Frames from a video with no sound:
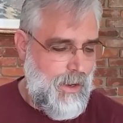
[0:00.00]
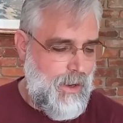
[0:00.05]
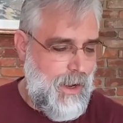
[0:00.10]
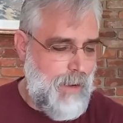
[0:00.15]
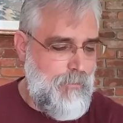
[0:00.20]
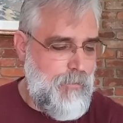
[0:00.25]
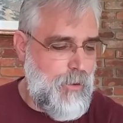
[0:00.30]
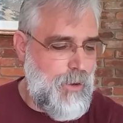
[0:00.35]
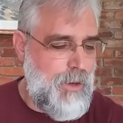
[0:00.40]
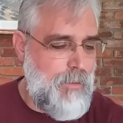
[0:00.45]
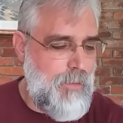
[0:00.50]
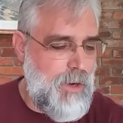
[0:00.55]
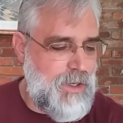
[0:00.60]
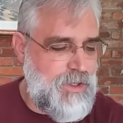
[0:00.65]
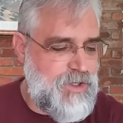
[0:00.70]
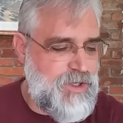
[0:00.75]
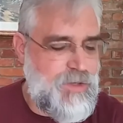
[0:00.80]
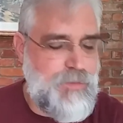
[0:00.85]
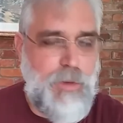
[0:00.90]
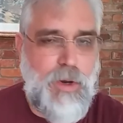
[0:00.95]
I pretty
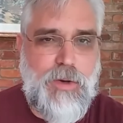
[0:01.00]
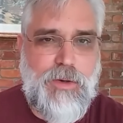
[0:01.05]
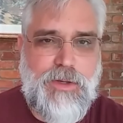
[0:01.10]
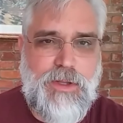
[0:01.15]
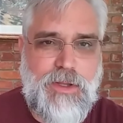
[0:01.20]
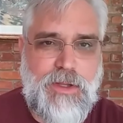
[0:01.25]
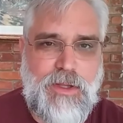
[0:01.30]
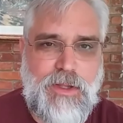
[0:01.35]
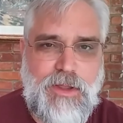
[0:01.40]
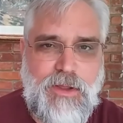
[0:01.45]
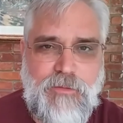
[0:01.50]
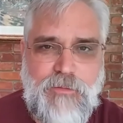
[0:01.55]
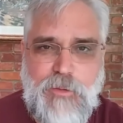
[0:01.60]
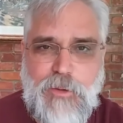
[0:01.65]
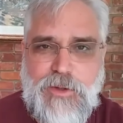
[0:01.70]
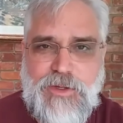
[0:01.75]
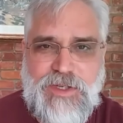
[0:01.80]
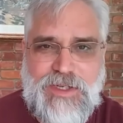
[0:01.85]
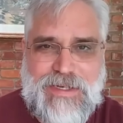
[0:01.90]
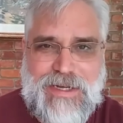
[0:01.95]
much smoked the
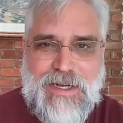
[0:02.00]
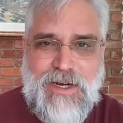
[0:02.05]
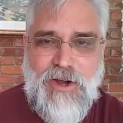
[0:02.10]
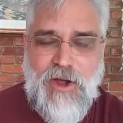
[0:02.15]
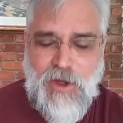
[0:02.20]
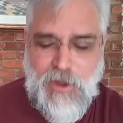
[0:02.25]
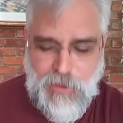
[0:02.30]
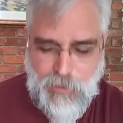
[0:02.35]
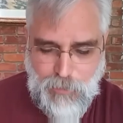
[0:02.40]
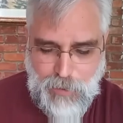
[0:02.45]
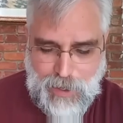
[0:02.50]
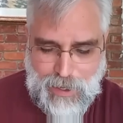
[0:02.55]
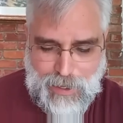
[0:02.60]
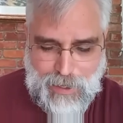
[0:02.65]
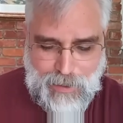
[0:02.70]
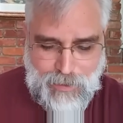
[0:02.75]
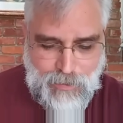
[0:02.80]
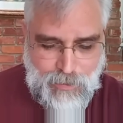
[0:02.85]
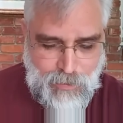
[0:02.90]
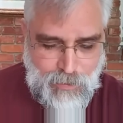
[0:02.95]
first 10 all the
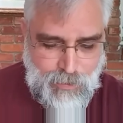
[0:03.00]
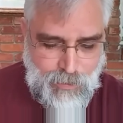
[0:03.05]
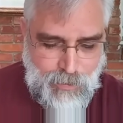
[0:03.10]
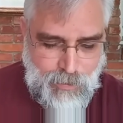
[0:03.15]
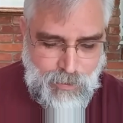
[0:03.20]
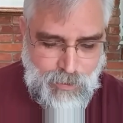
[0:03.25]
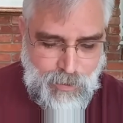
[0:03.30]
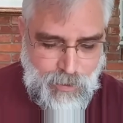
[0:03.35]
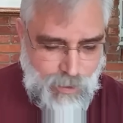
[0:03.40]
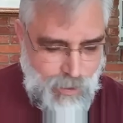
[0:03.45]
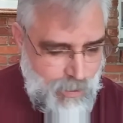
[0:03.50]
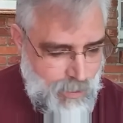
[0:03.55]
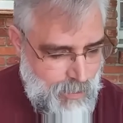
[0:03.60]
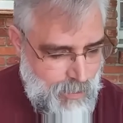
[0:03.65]
way uh,